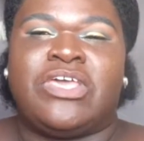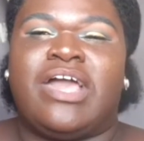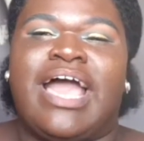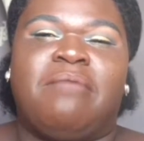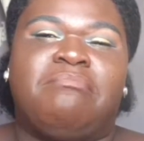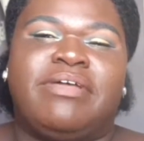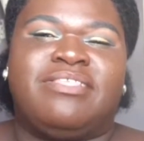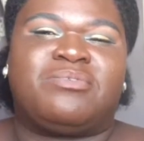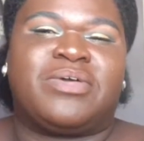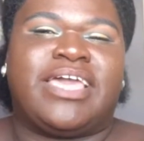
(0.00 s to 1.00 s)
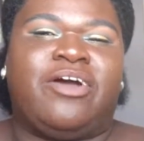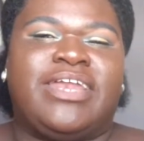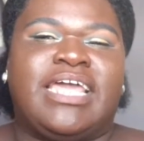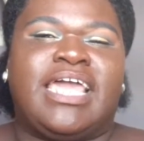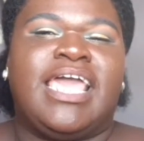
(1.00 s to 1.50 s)
Your handprints will get
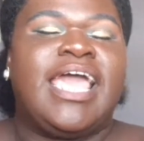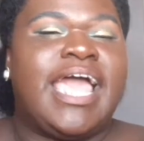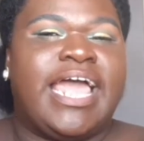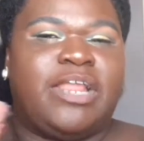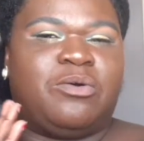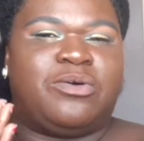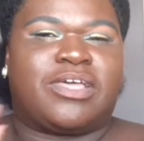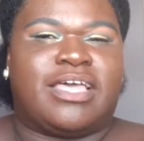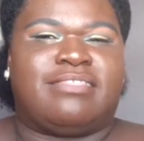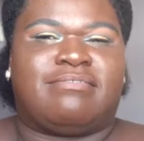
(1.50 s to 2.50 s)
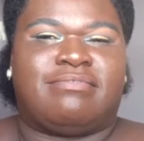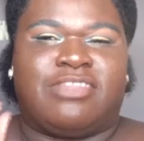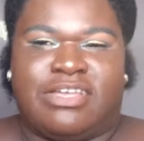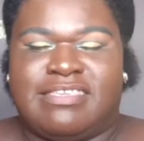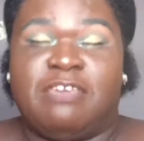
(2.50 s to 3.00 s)
on it and it will get
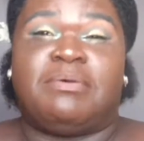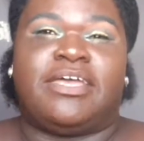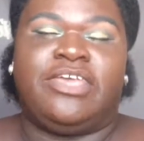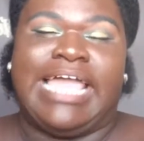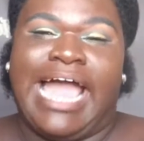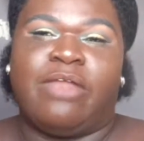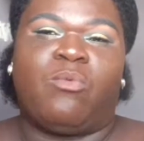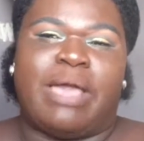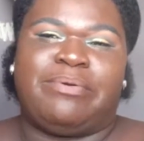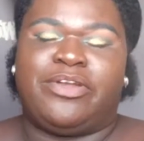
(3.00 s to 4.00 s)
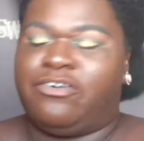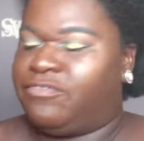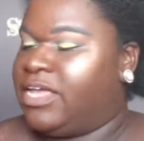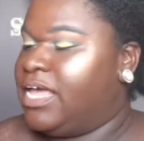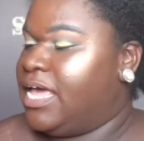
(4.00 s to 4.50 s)
dirty, but you can wipe it
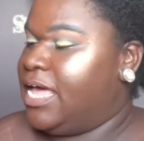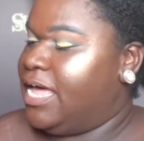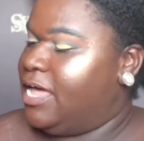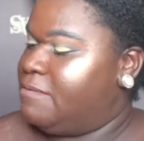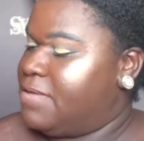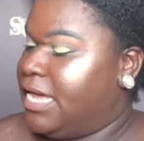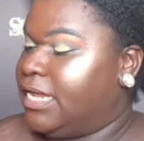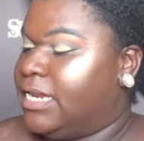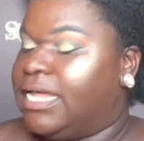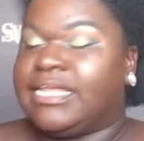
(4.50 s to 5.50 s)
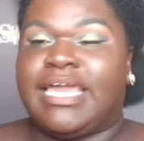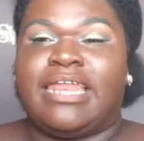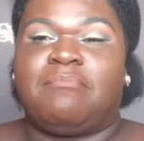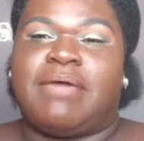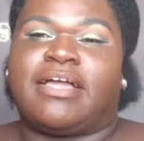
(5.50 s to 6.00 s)
off and
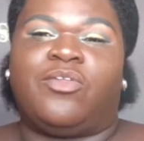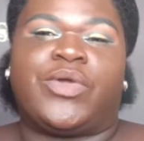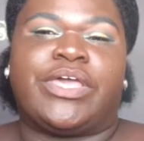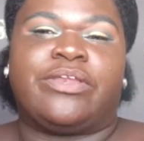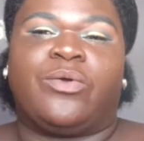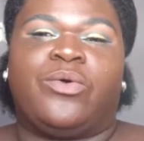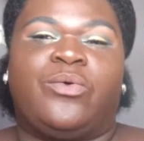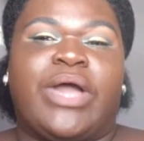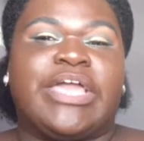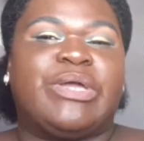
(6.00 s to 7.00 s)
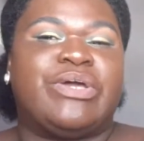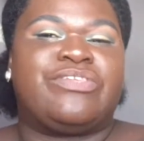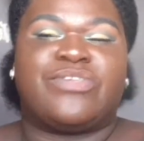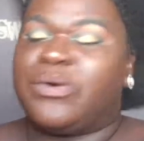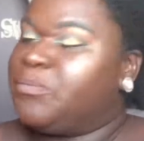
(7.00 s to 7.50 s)
get it back looking quite good.
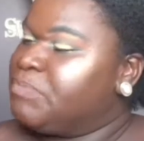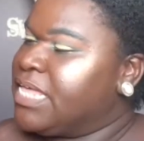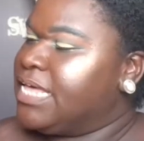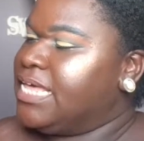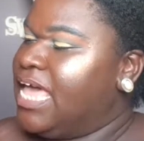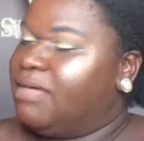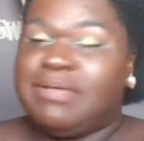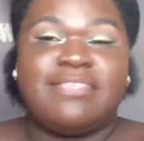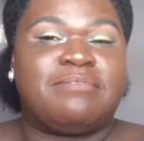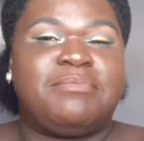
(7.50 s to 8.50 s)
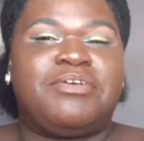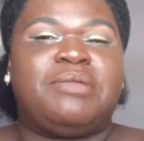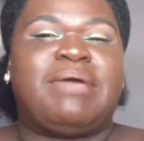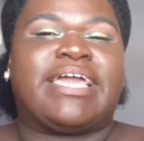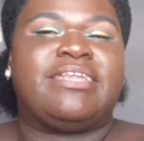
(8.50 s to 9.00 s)
So yeah, but it's a
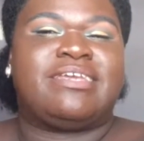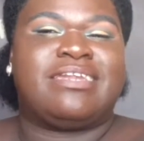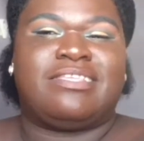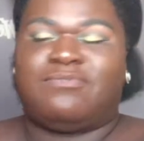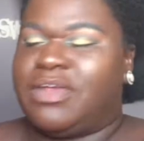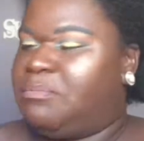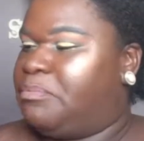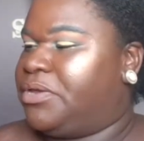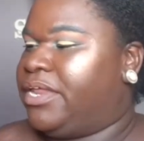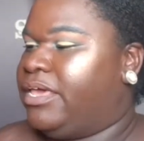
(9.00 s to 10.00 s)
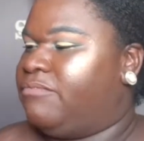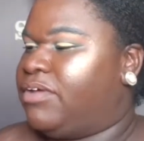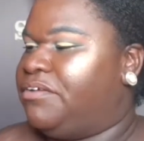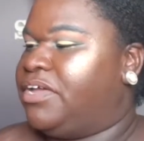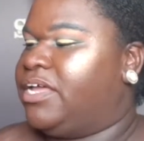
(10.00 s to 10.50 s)
mirrored packaging. It's very pretty,
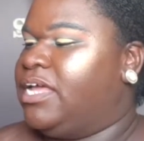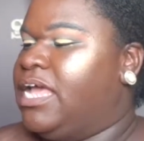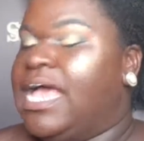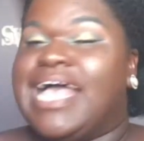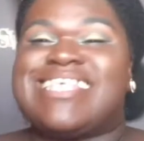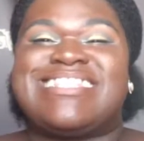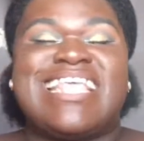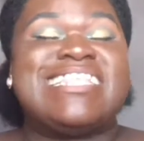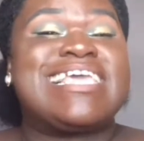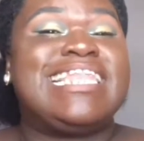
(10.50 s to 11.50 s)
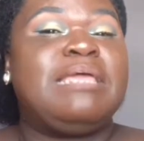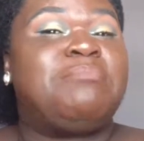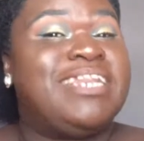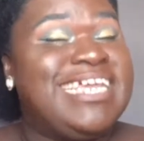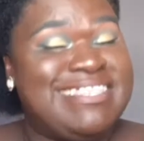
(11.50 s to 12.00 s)
very aesthetically
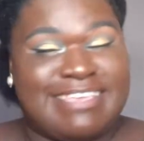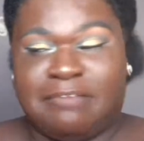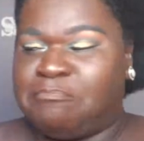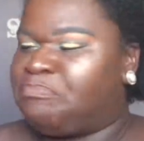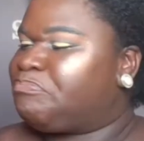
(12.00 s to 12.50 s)
pleasing.